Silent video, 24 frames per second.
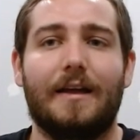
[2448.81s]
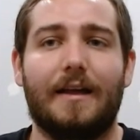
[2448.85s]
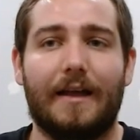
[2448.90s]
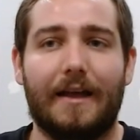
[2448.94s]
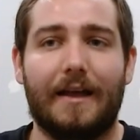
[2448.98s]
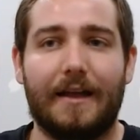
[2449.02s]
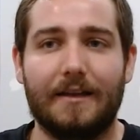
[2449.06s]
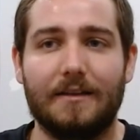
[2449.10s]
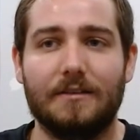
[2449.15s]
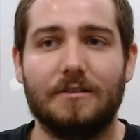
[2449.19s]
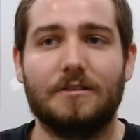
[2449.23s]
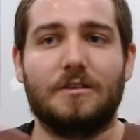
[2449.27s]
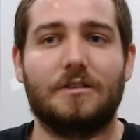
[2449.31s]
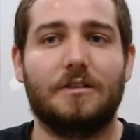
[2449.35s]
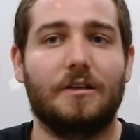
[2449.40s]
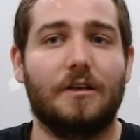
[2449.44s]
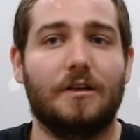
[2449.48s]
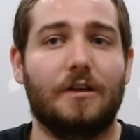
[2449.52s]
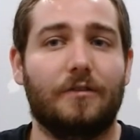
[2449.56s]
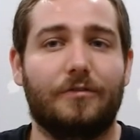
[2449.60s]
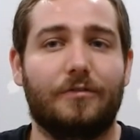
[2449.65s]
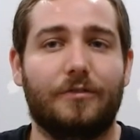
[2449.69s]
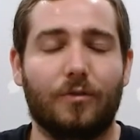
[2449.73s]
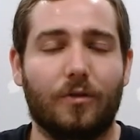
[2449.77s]
And
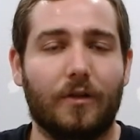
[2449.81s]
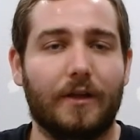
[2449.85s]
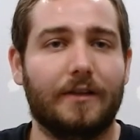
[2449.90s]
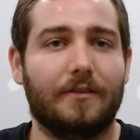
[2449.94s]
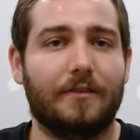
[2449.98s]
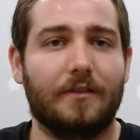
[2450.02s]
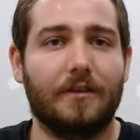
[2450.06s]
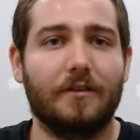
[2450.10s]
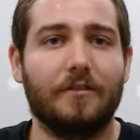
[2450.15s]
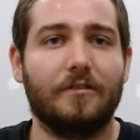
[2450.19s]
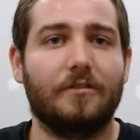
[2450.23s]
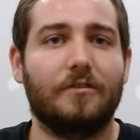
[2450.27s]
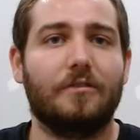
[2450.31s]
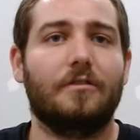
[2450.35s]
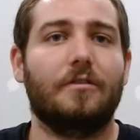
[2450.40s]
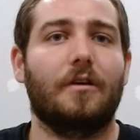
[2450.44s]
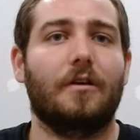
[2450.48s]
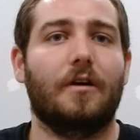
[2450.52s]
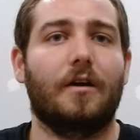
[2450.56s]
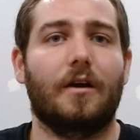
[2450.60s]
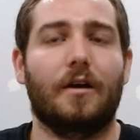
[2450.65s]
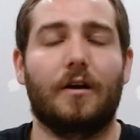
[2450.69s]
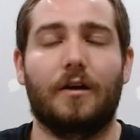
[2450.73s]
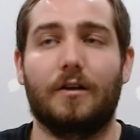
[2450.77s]
if you like this,
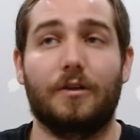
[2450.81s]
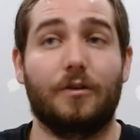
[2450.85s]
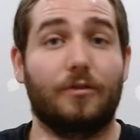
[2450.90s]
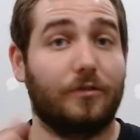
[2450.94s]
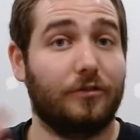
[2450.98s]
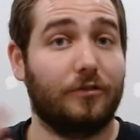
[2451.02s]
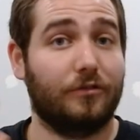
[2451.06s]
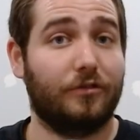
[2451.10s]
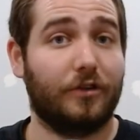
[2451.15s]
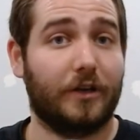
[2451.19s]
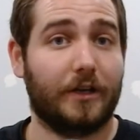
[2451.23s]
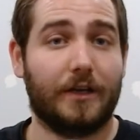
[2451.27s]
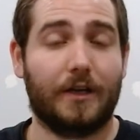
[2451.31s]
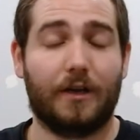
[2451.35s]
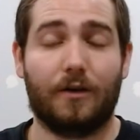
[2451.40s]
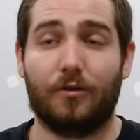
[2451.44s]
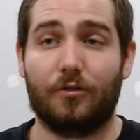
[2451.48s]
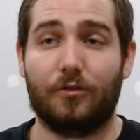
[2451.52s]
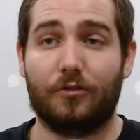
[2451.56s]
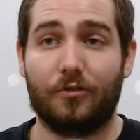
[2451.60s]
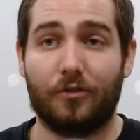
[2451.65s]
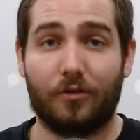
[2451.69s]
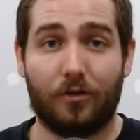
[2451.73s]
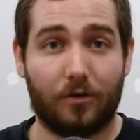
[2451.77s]
uh, you can check
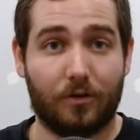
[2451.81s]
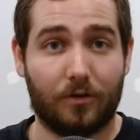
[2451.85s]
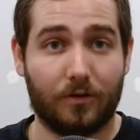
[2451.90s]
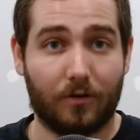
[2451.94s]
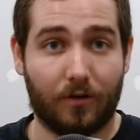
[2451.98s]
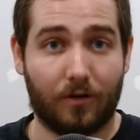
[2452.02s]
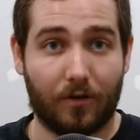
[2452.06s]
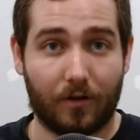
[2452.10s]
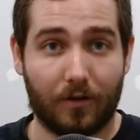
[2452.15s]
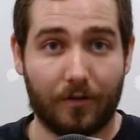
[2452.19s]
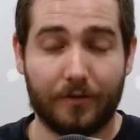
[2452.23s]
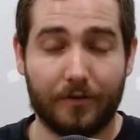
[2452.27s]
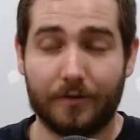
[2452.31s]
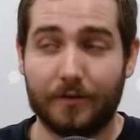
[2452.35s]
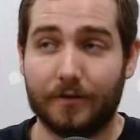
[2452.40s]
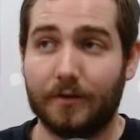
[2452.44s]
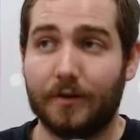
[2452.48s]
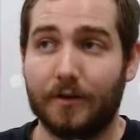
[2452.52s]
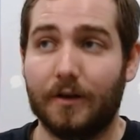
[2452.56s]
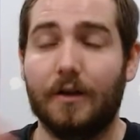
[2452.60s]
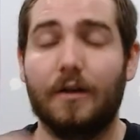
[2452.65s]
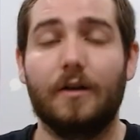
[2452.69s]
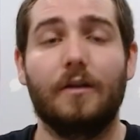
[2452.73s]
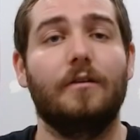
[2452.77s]
out our
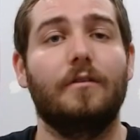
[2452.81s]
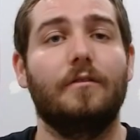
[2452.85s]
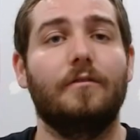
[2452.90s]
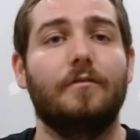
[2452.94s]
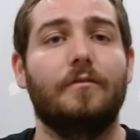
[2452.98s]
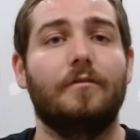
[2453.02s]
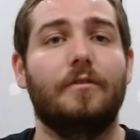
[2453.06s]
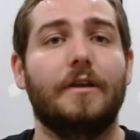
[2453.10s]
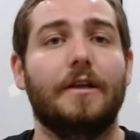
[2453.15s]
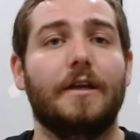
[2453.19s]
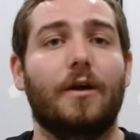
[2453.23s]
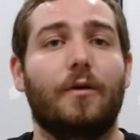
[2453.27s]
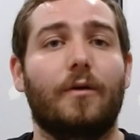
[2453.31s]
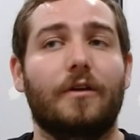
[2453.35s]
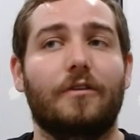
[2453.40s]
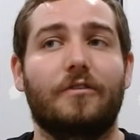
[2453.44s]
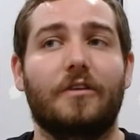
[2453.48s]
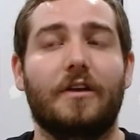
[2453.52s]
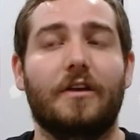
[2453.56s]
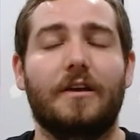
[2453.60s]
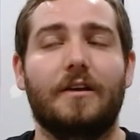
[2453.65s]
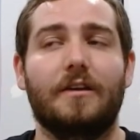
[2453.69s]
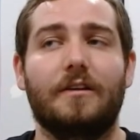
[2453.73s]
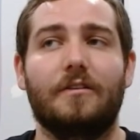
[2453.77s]
other video
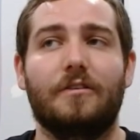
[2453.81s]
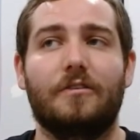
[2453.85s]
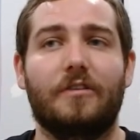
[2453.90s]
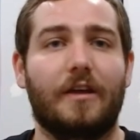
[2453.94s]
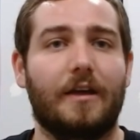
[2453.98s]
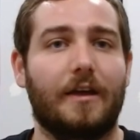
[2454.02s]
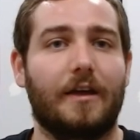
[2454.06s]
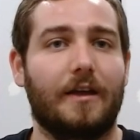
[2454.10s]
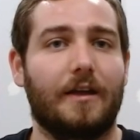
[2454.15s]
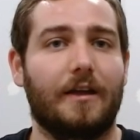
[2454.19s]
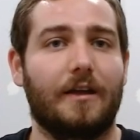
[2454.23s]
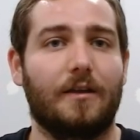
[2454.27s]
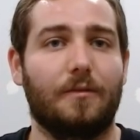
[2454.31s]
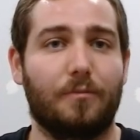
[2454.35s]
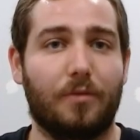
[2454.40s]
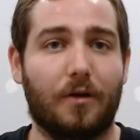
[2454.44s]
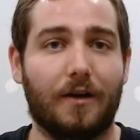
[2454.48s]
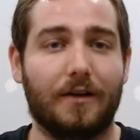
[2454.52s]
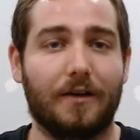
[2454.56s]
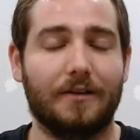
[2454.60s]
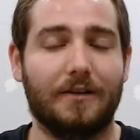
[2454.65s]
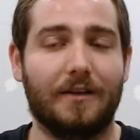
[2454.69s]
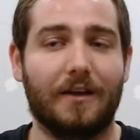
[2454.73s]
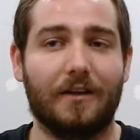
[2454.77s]
essays and
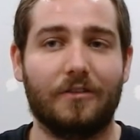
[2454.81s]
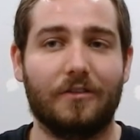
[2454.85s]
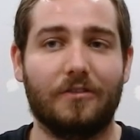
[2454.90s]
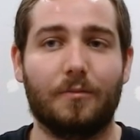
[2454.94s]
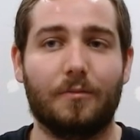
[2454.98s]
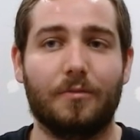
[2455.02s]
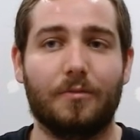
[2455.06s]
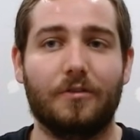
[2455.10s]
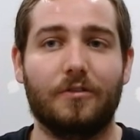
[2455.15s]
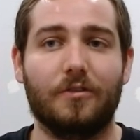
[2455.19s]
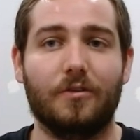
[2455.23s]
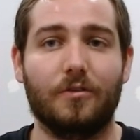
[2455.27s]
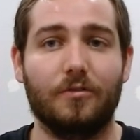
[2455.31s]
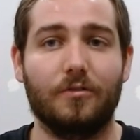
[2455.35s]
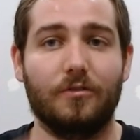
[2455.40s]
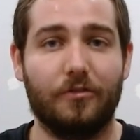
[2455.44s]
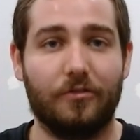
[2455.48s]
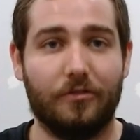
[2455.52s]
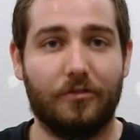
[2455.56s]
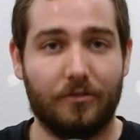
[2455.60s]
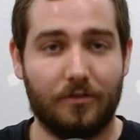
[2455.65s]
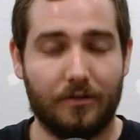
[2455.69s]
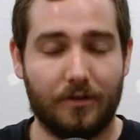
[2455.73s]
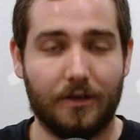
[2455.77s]
podcast
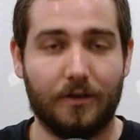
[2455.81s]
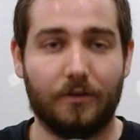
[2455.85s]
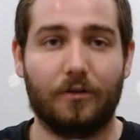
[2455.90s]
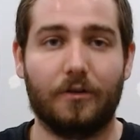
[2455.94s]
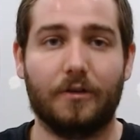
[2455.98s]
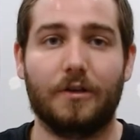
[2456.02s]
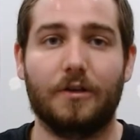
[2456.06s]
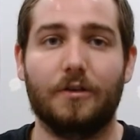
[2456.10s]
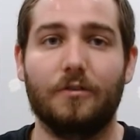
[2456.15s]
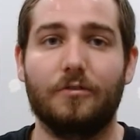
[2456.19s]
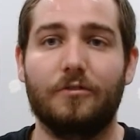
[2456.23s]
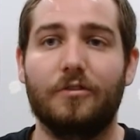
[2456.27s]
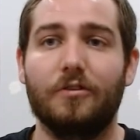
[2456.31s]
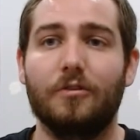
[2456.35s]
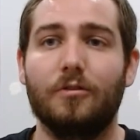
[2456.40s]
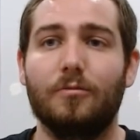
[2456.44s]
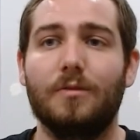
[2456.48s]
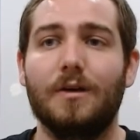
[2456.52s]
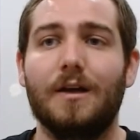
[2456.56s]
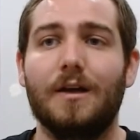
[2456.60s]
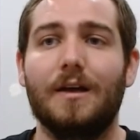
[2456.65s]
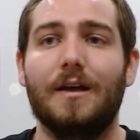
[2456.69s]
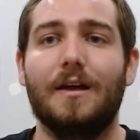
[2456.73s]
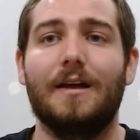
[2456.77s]
episodes here on YouTube.
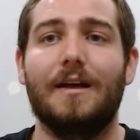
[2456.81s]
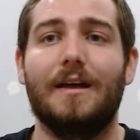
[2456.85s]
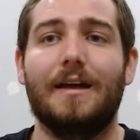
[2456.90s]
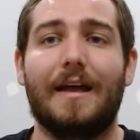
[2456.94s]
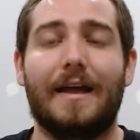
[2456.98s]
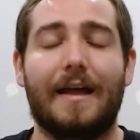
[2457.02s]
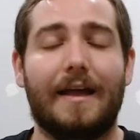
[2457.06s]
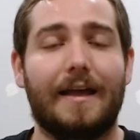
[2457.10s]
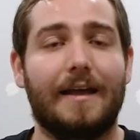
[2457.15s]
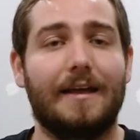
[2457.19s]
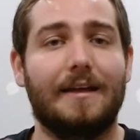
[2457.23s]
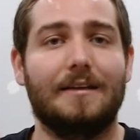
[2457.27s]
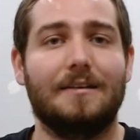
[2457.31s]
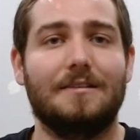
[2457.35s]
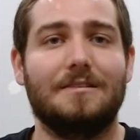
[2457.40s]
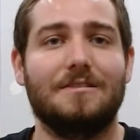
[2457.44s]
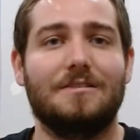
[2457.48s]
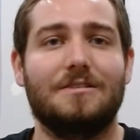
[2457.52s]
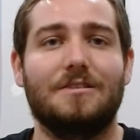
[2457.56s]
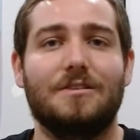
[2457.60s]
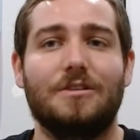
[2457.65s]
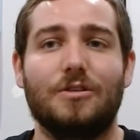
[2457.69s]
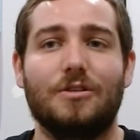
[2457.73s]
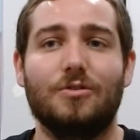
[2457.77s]

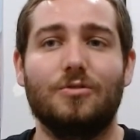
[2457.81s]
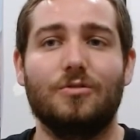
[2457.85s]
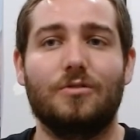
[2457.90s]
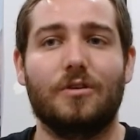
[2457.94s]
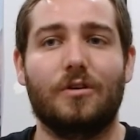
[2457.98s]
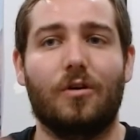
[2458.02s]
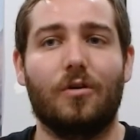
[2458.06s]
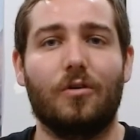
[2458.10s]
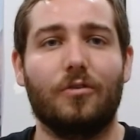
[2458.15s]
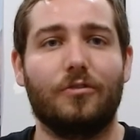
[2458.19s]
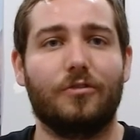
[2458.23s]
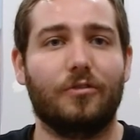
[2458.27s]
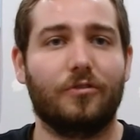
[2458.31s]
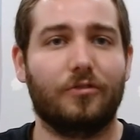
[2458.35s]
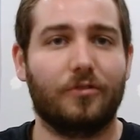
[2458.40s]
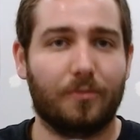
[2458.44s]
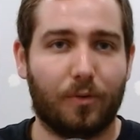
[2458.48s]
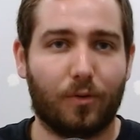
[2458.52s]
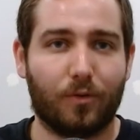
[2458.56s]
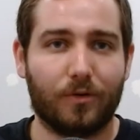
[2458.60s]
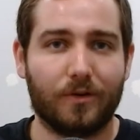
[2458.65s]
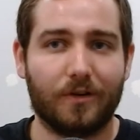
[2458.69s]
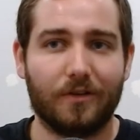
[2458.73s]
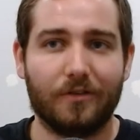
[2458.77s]
And you can also
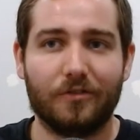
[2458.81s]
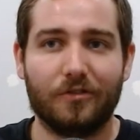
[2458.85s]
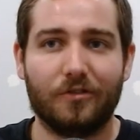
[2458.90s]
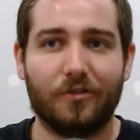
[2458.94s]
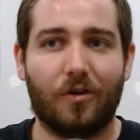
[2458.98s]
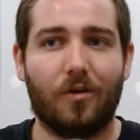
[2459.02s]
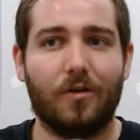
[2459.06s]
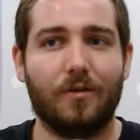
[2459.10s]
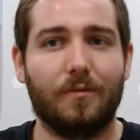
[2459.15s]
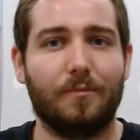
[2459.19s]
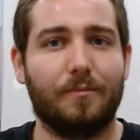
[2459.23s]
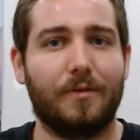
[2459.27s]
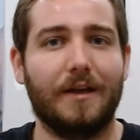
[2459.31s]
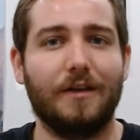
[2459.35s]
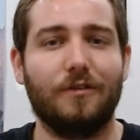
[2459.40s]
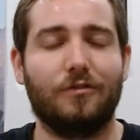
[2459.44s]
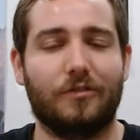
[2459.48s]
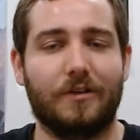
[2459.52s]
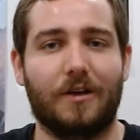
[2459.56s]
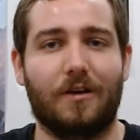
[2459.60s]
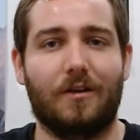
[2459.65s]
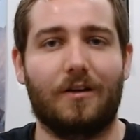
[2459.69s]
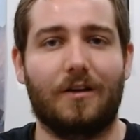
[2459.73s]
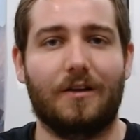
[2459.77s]
support us on
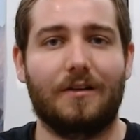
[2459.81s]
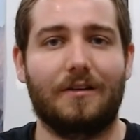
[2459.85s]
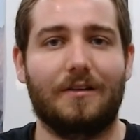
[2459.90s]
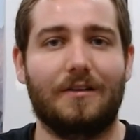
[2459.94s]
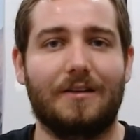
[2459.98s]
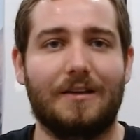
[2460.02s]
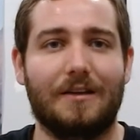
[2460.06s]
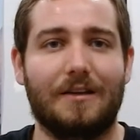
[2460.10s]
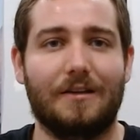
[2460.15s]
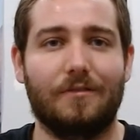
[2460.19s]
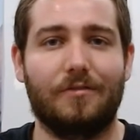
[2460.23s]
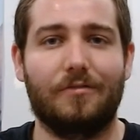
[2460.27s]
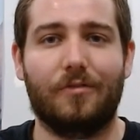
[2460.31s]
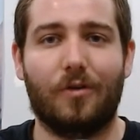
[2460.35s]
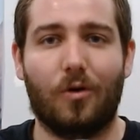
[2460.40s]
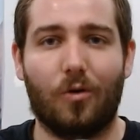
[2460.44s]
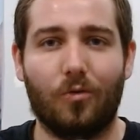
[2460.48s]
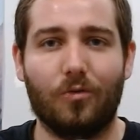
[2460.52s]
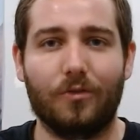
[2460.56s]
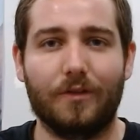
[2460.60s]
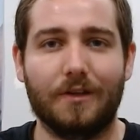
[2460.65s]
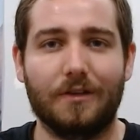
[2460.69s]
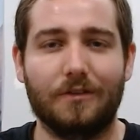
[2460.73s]
Patreon, if only